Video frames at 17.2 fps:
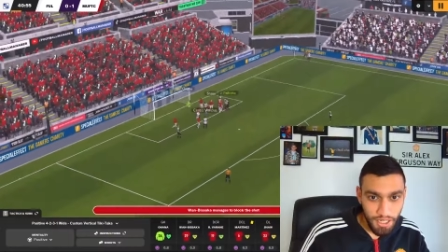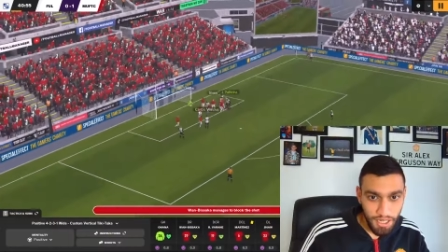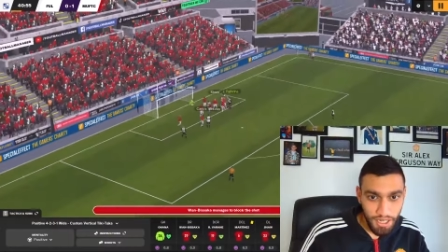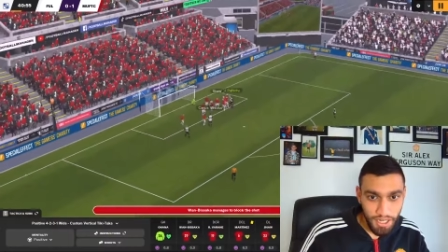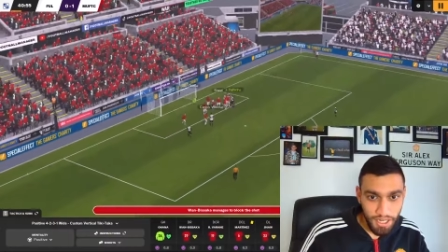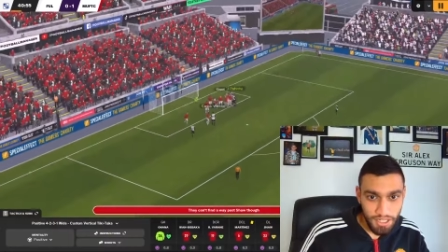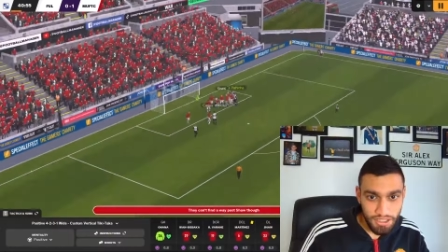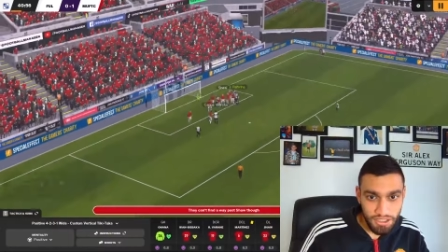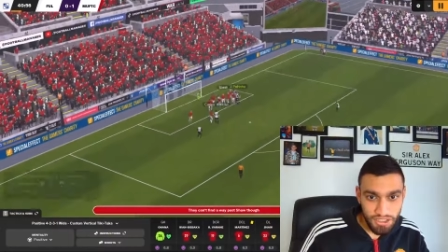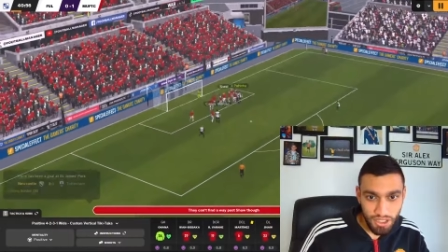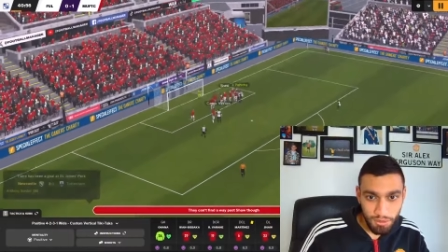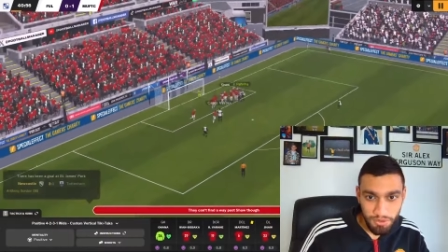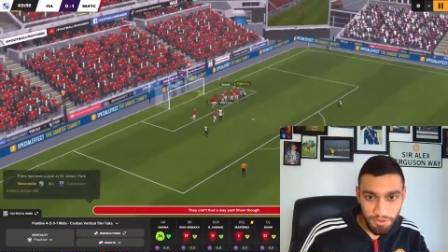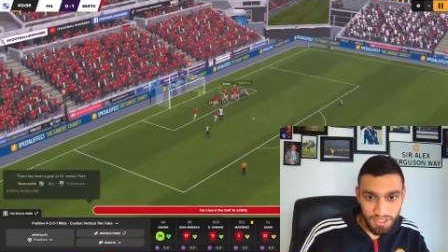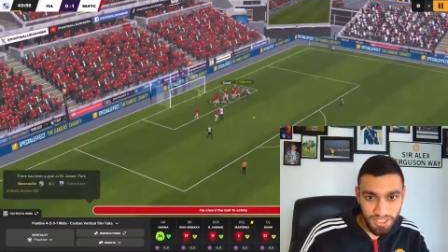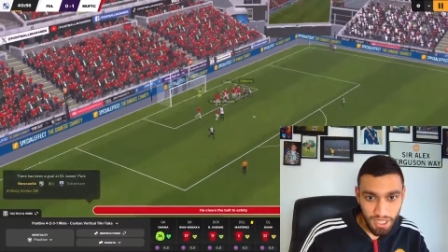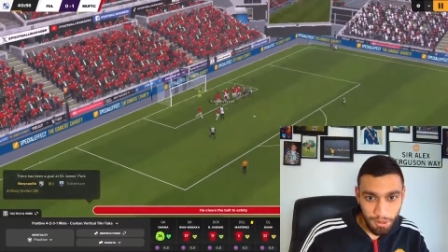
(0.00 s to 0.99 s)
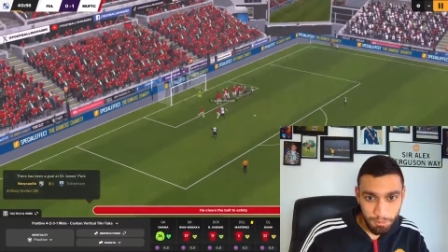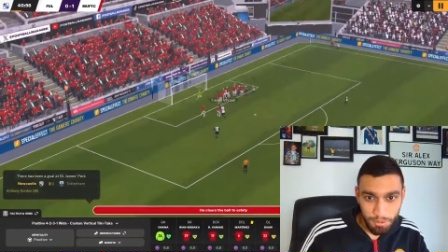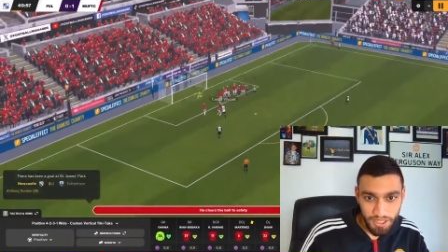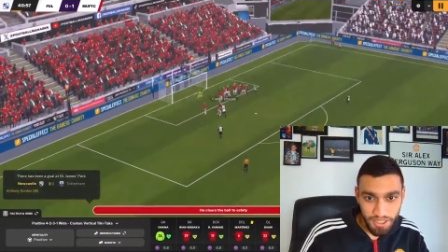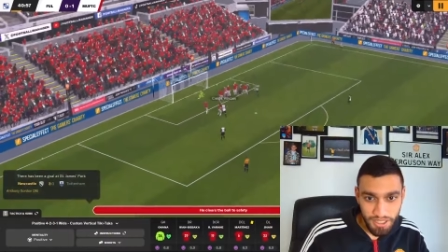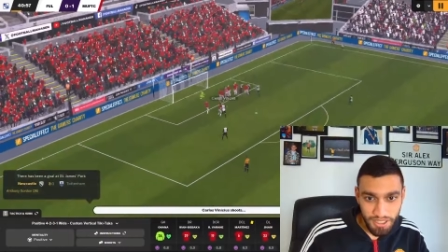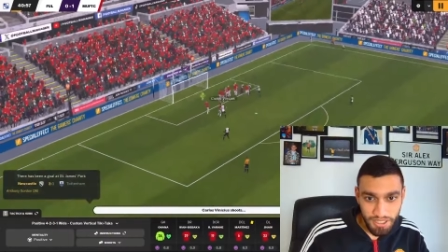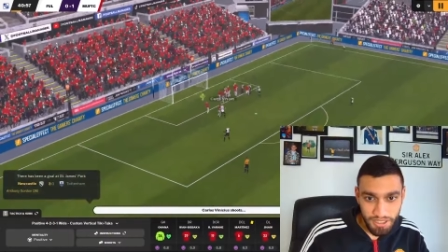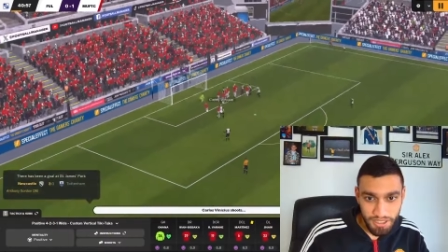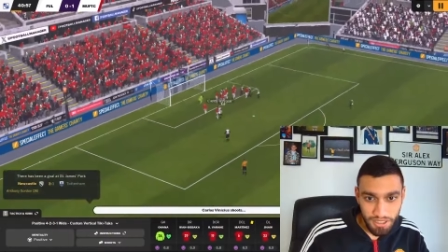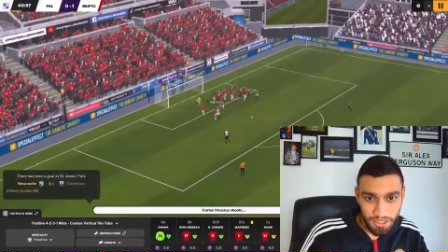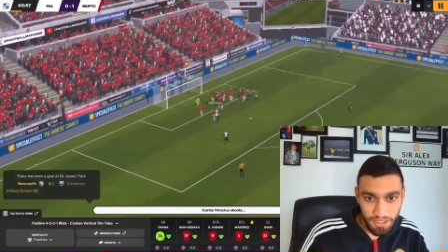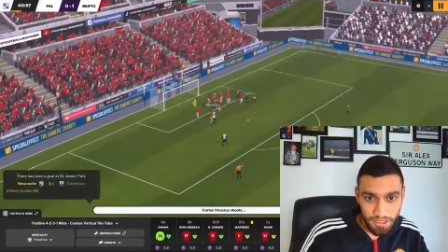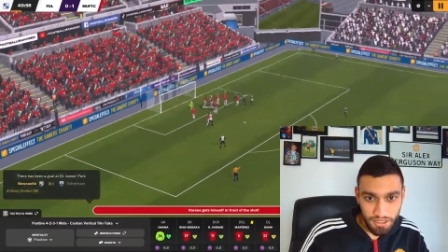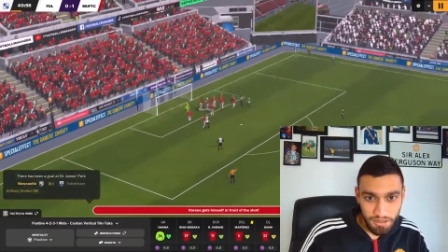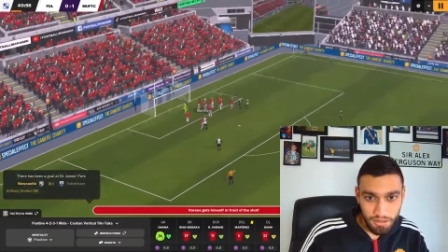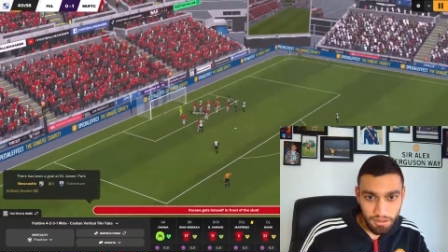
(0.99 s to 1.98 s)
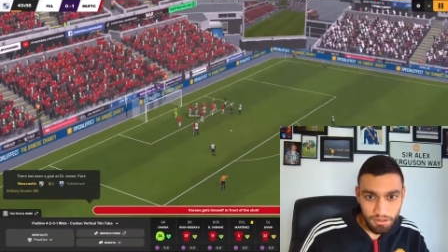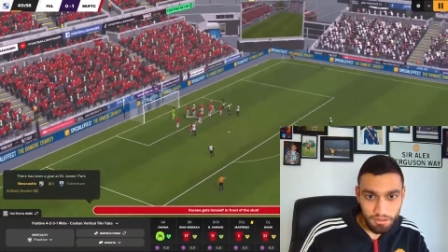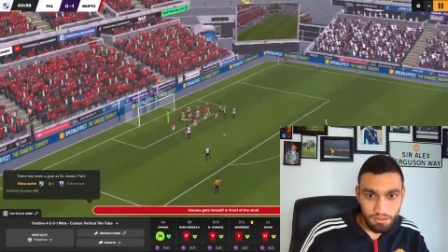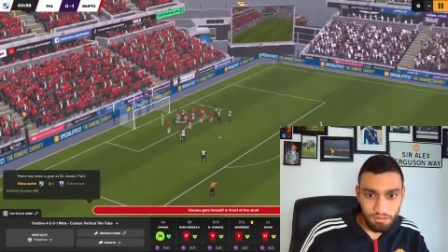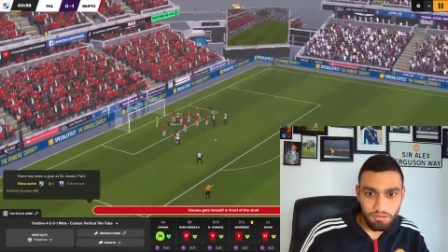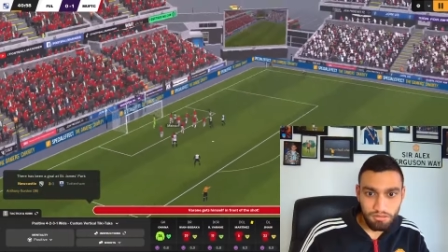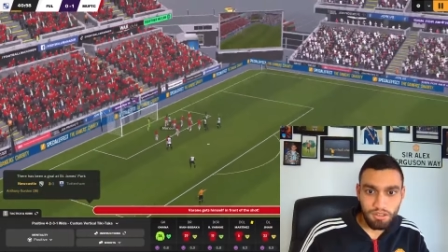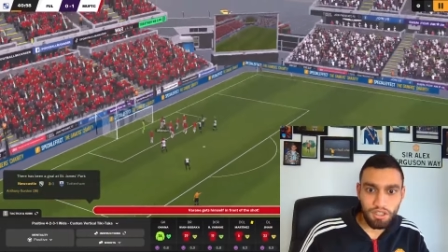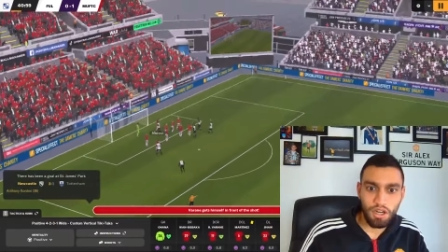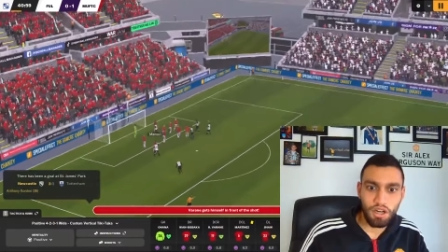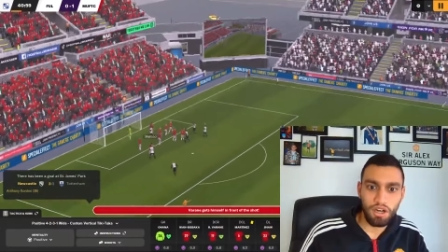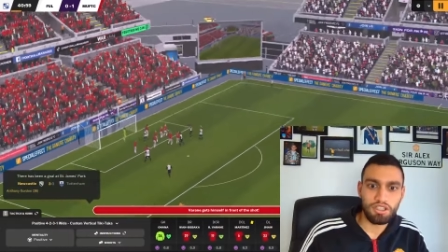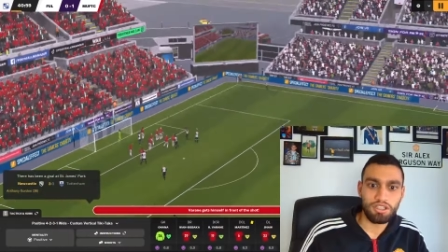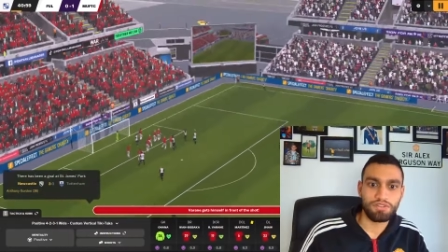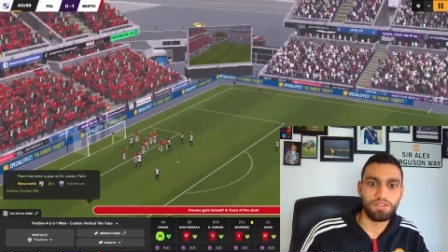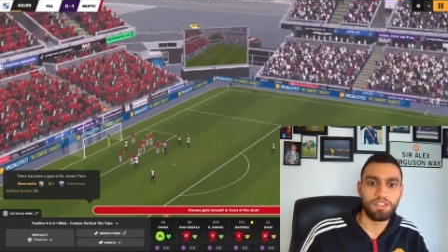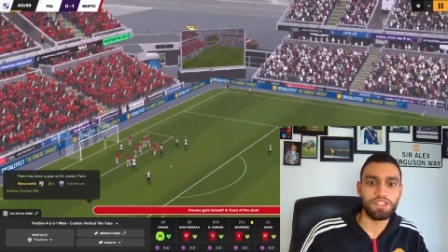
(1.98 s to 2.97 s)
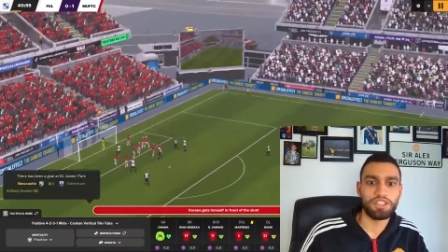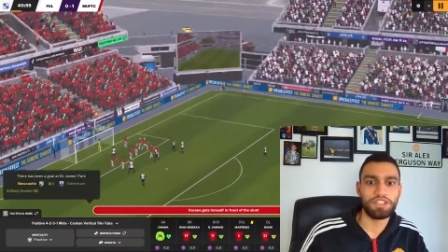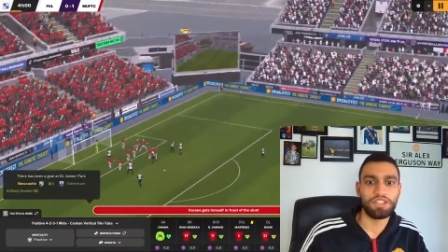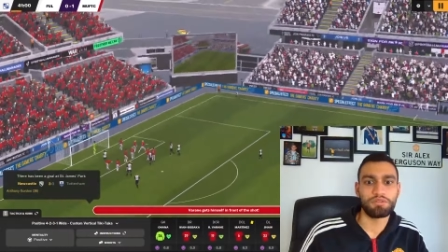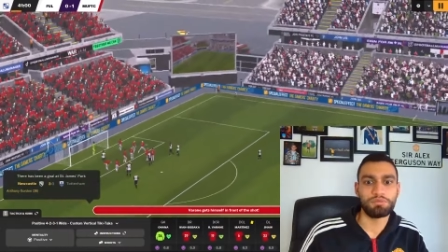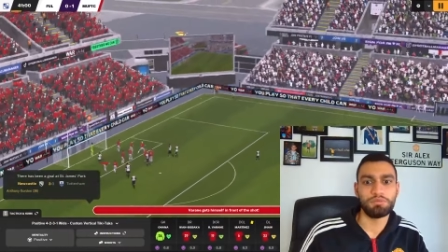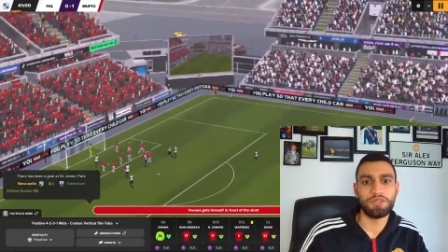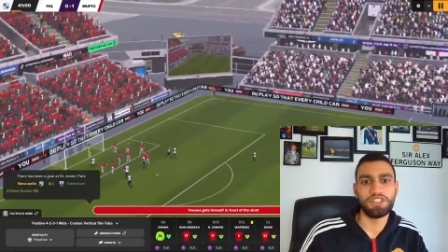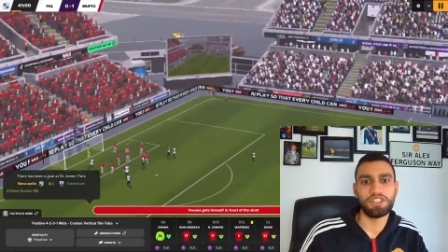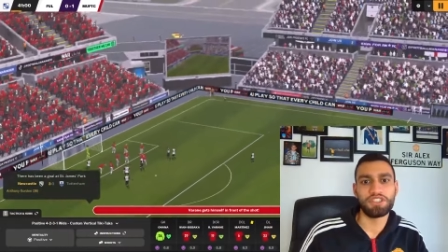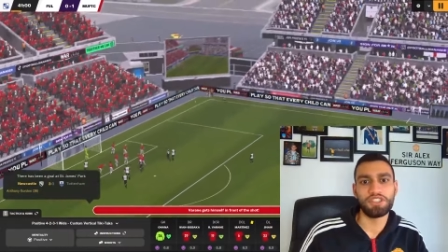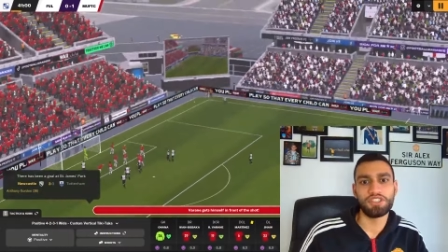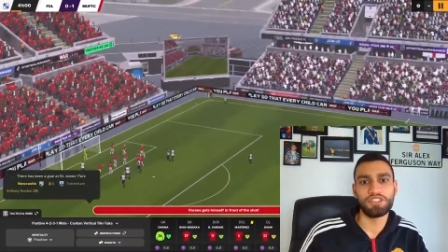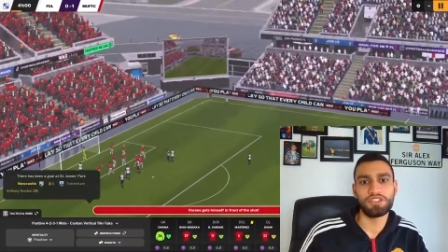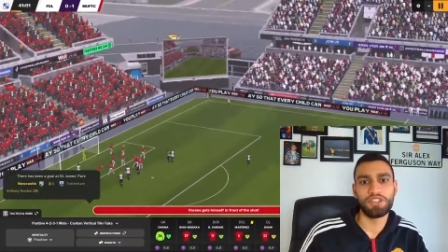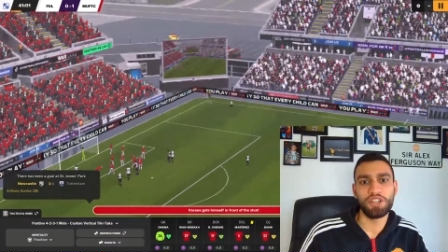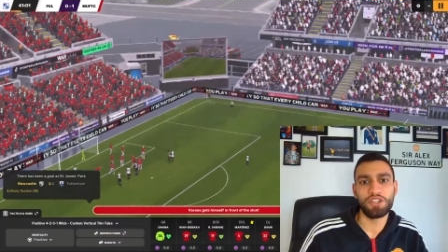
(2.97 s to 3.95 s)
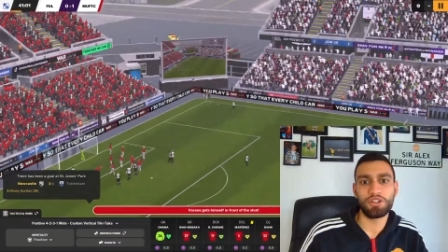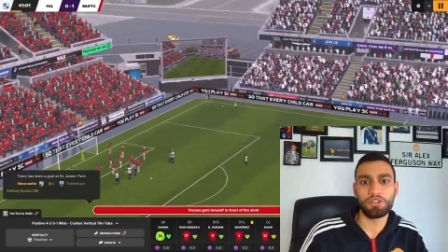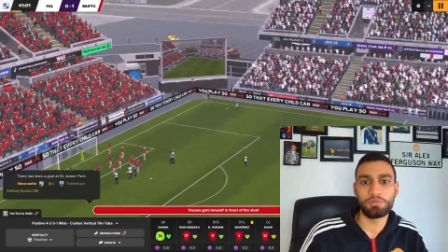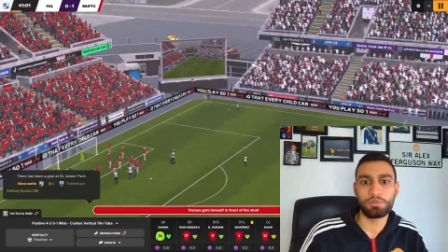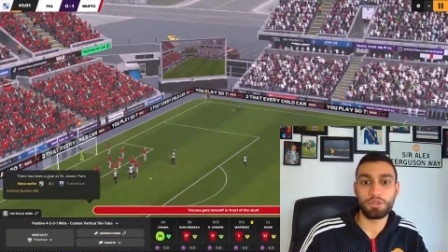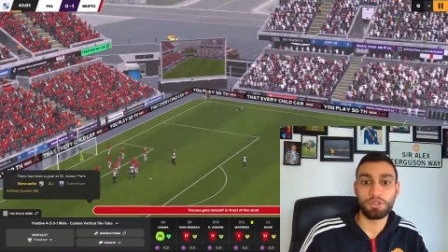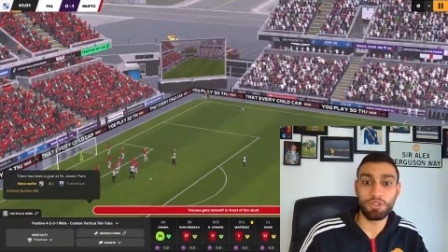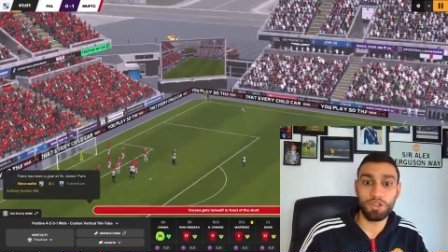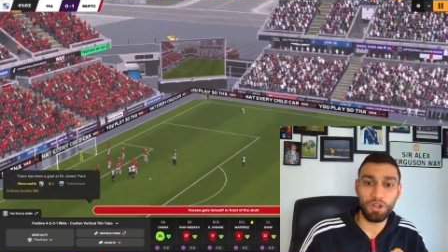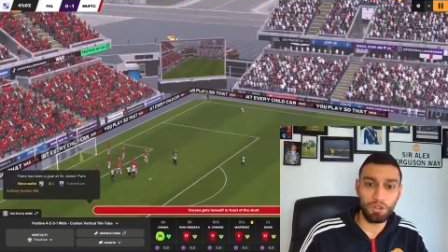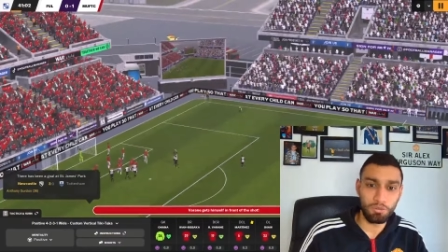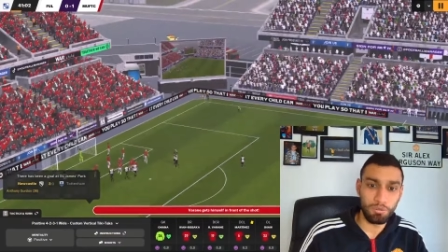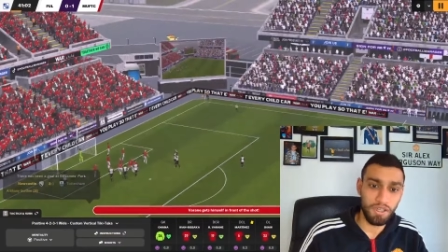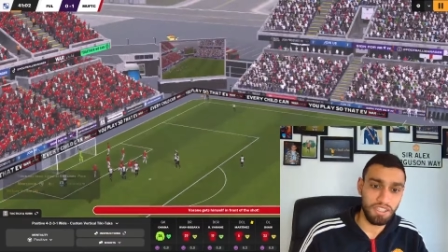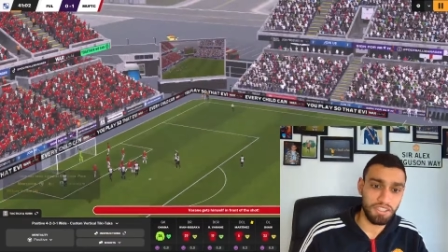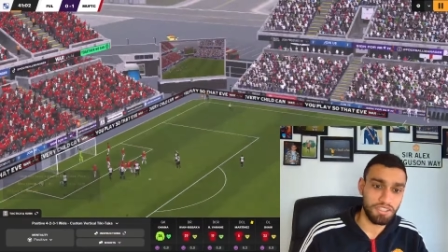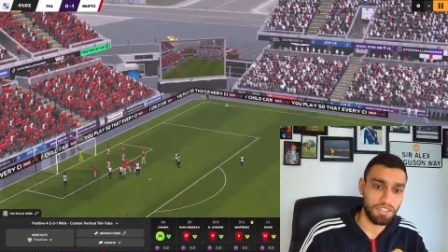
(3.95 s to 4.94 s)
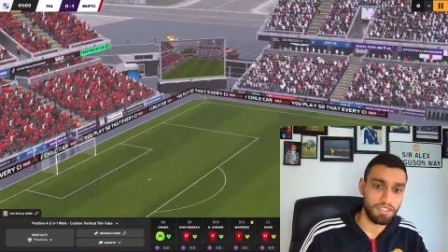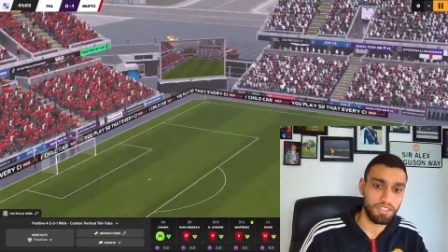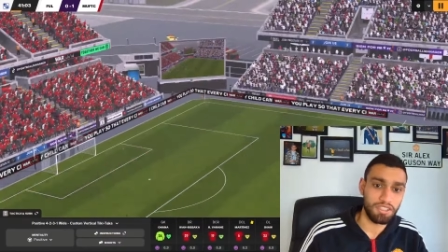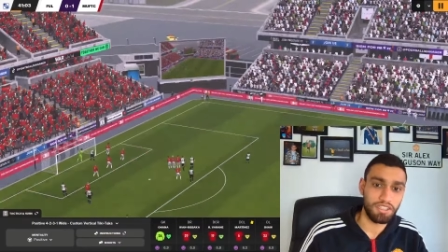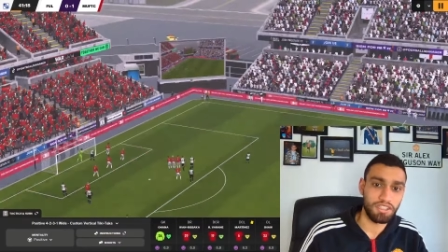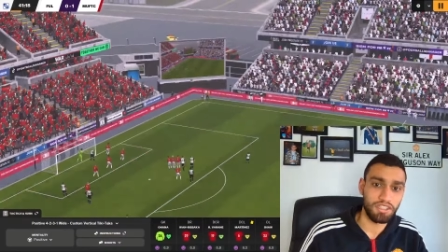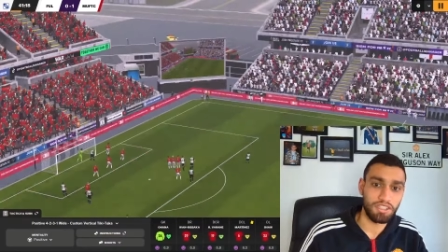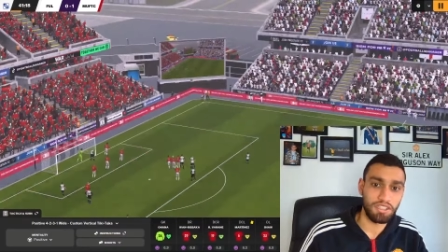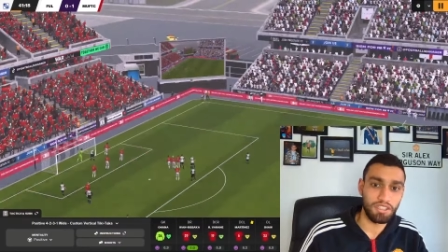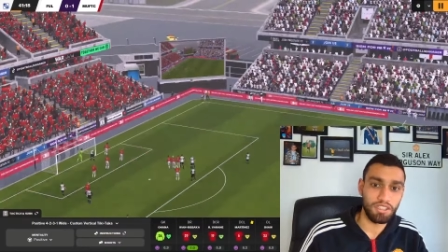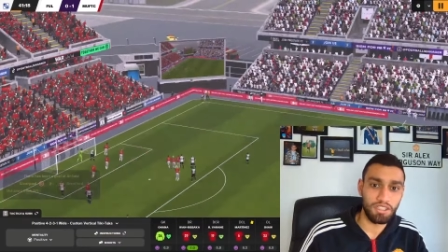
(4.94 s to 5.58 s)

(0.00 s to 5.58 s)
And something's happening. Carlos Vinicius misses an open goal, basically.